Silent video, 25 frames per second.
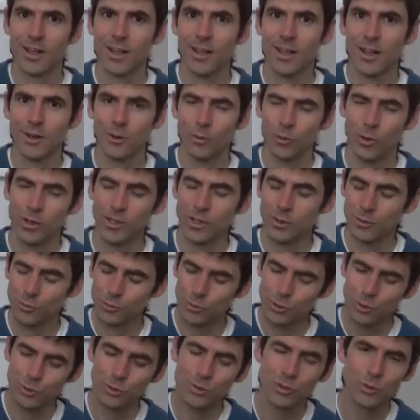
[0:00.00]
And when it
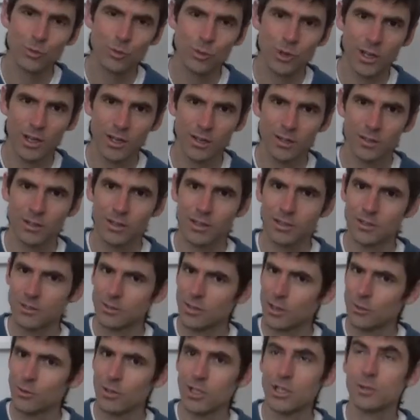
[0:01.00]
roots well and is
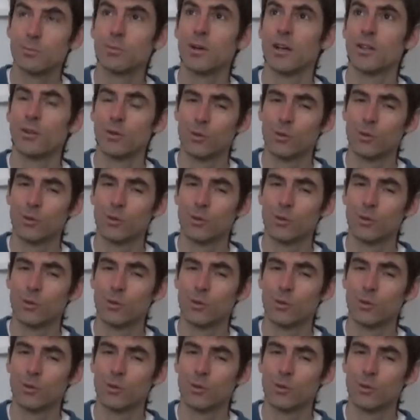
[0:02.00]
nourished by